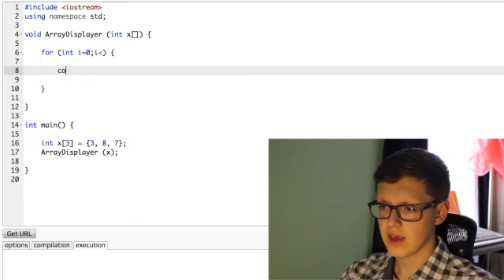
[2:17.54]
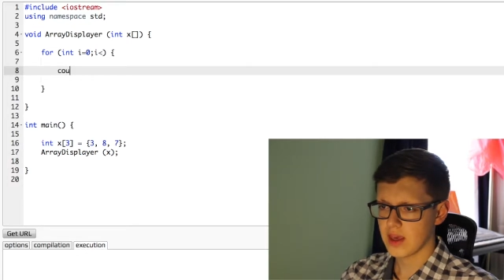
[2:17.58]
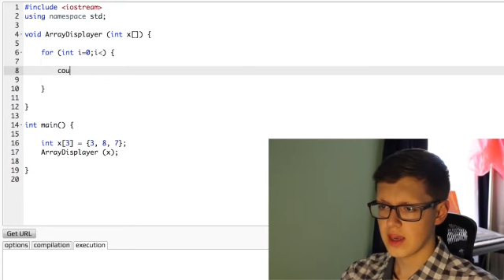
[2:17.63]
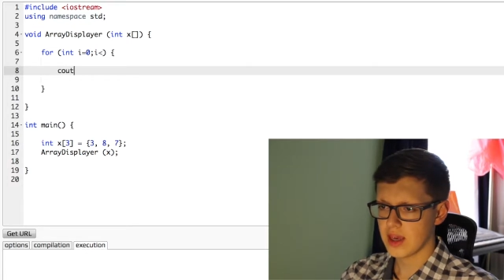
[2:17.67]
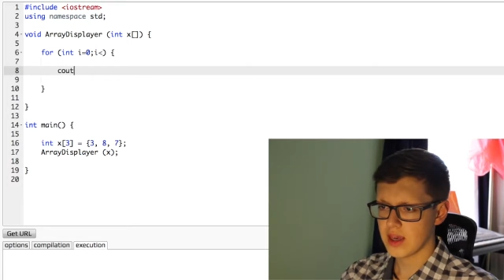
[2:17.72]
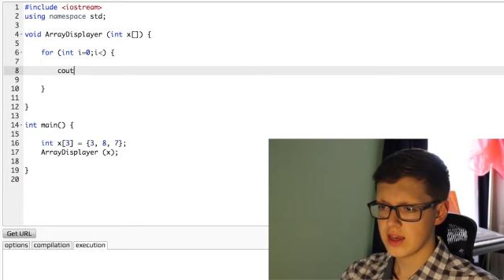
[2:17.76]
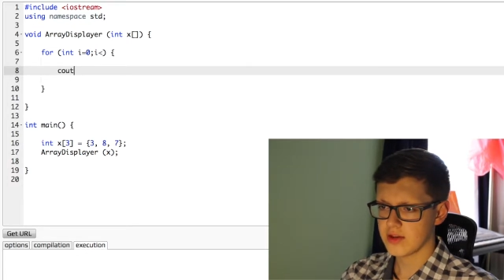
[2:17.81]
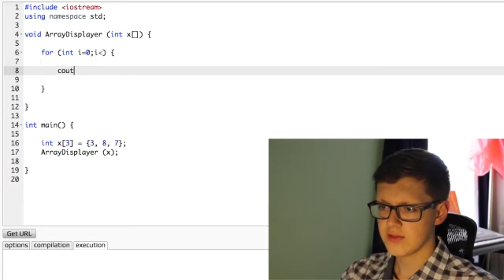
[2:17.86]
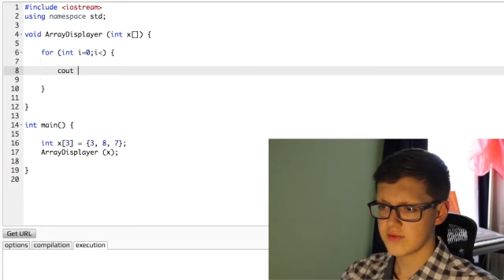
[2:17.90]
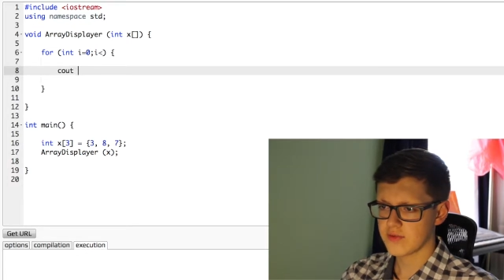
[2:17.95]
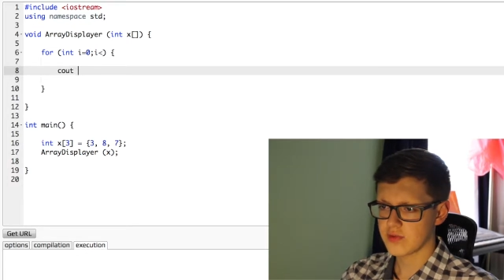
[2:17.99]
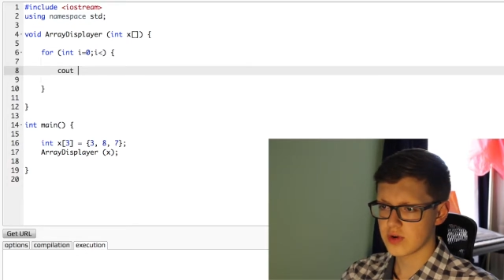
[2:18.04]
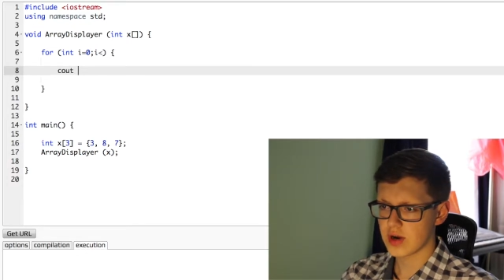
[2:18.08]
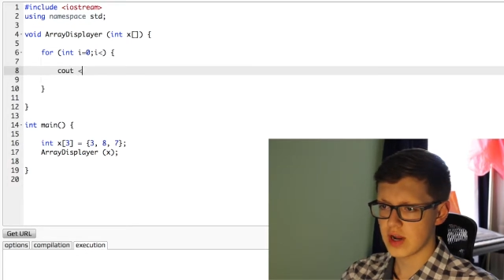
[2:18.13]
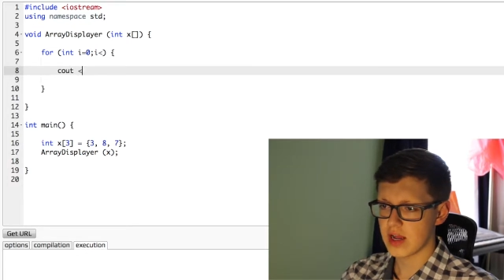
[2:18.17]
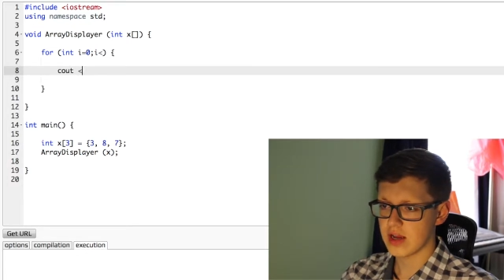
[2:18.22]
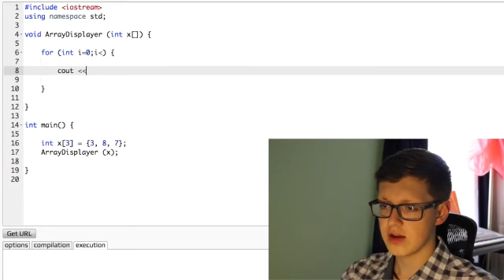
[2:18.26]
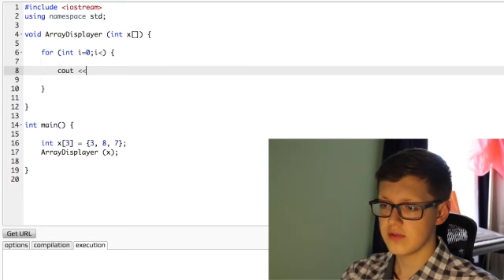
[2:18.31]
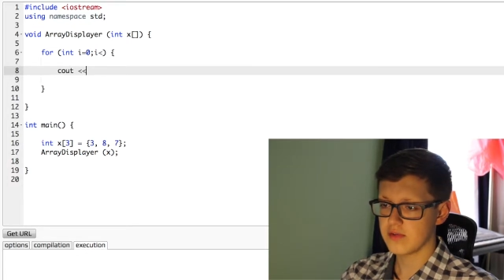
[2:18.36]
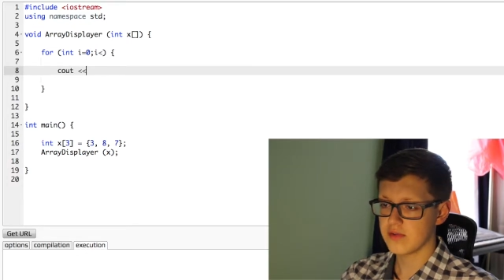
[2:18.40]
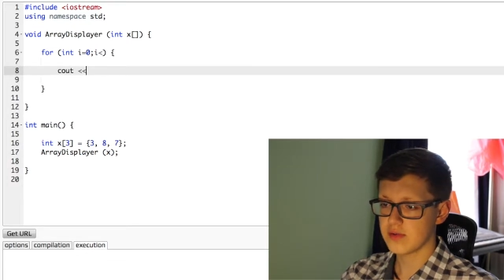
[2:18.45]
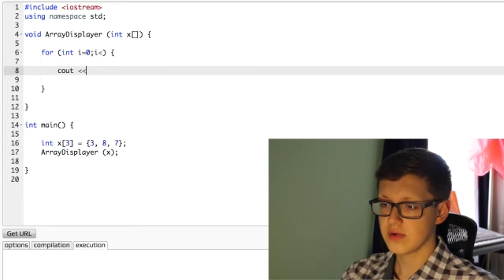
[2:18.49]
And for
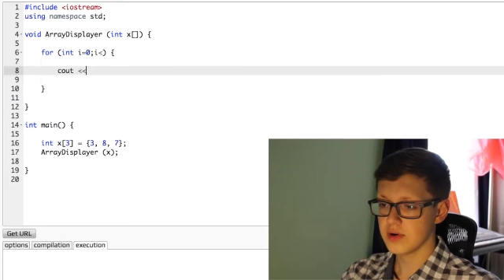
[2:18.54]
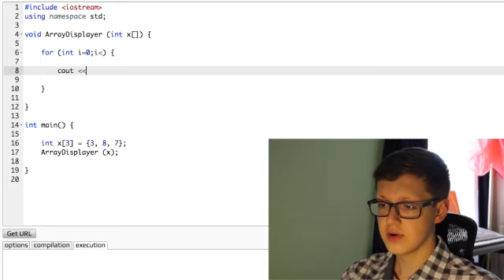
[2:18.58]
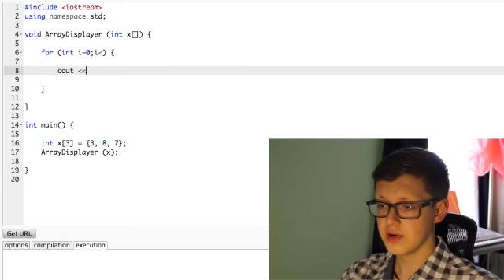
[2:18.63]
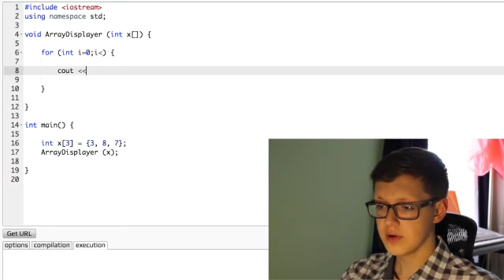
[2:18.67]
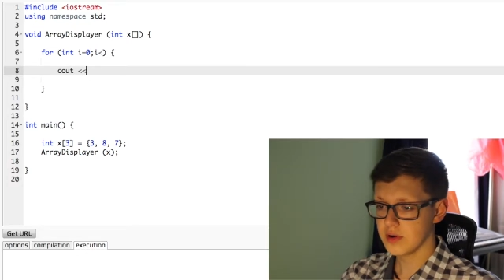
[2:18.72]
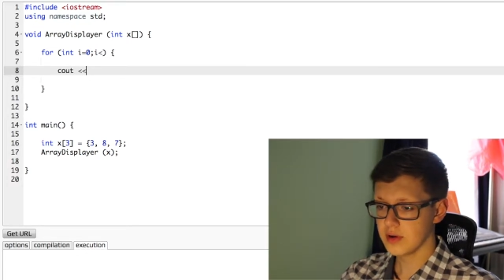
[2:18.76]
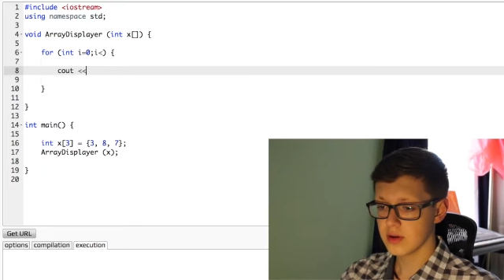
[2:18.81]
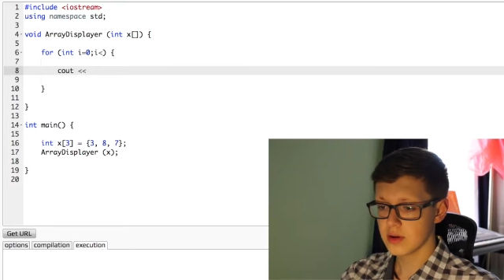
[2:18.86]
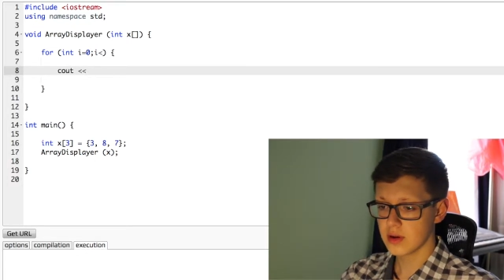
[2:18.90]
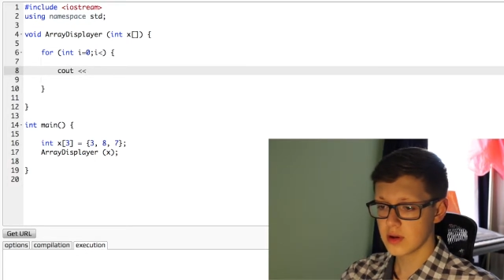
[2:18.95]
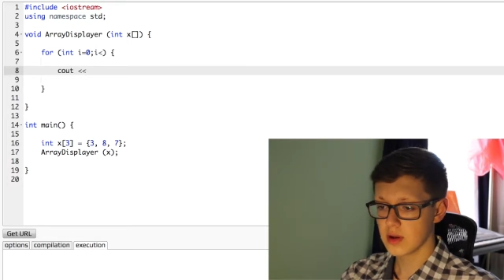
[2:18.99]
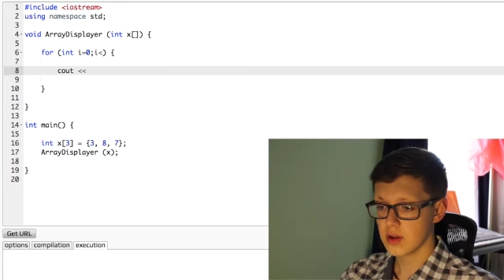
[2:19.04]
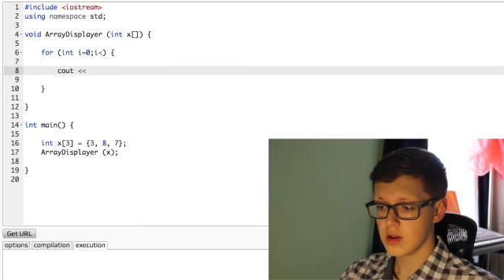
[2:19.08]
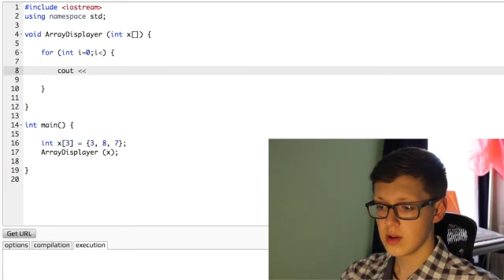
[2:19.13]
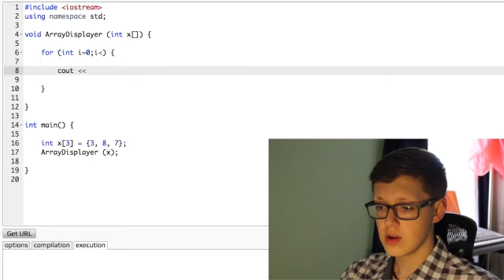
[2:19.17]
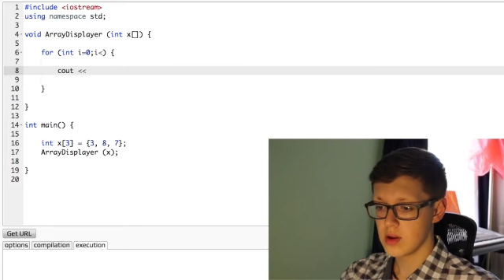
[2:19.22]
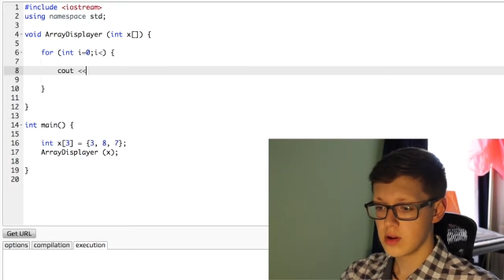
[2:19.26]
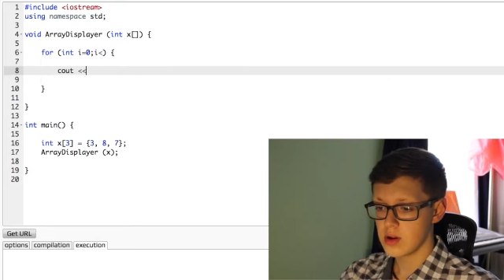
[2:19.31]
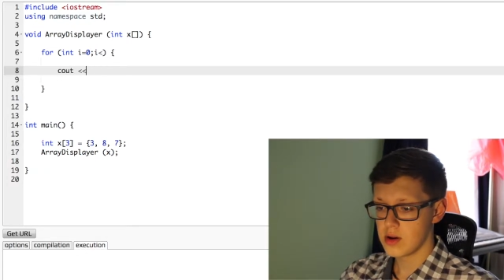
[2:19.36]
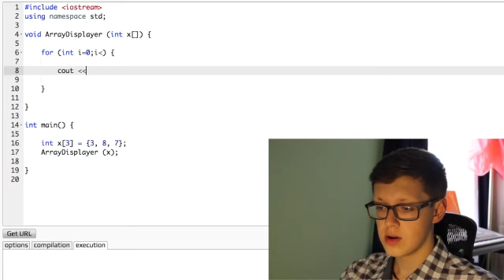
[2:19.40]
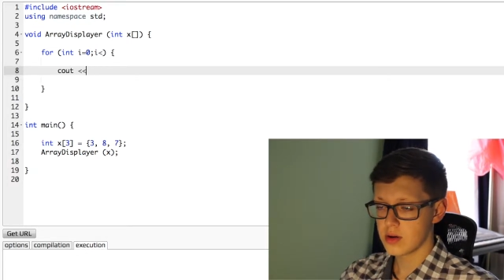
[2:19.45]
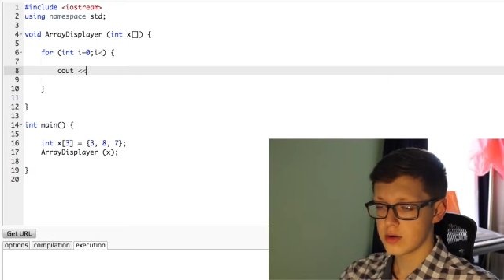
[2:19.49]
every,
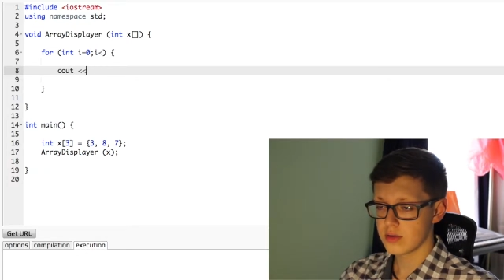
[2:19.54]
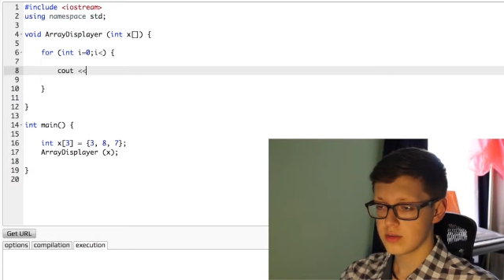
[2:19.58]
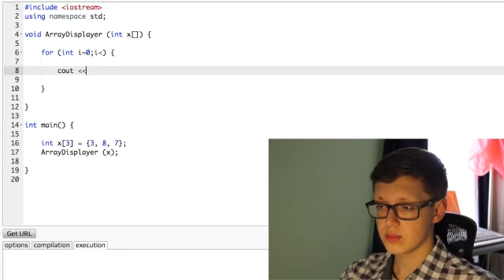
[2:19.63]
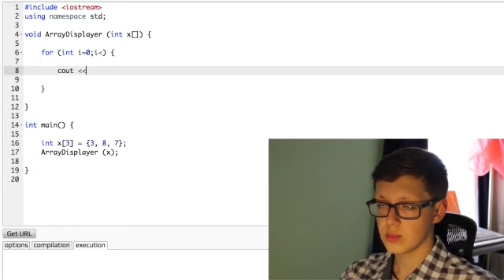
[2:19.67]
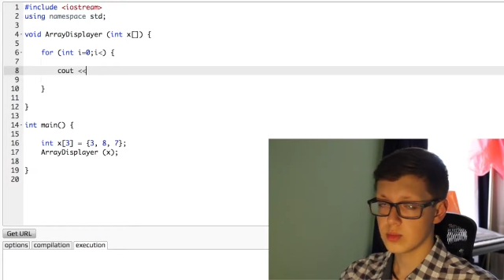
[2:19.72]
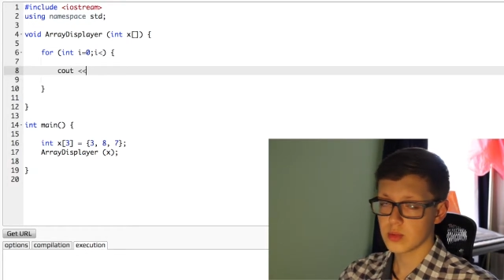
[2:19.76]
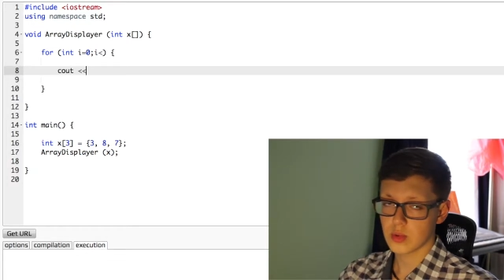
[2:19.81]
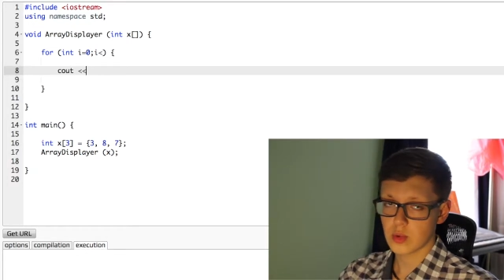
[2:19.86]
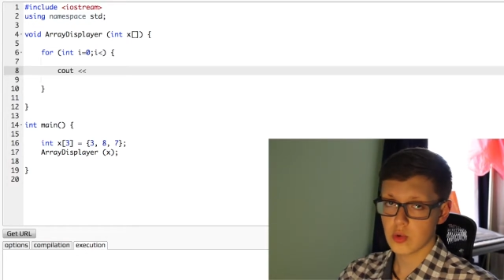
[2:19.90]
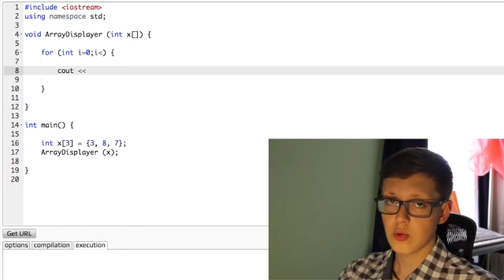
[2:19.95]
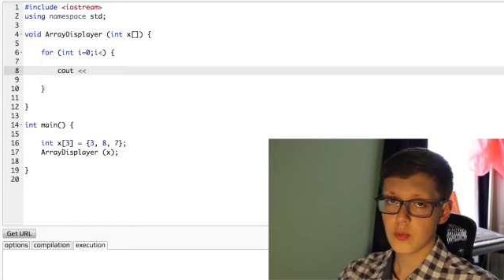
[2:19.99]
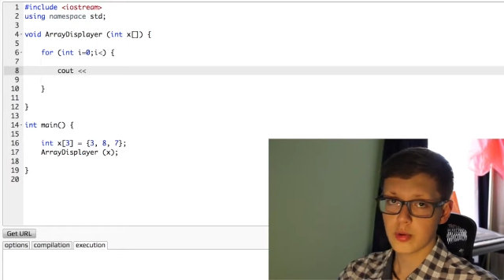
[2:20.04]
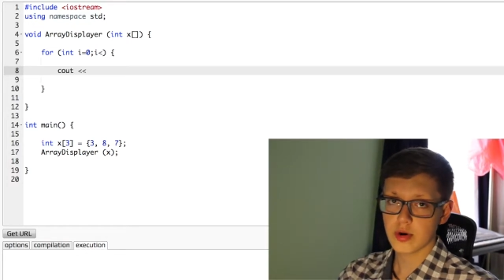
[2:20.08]
we're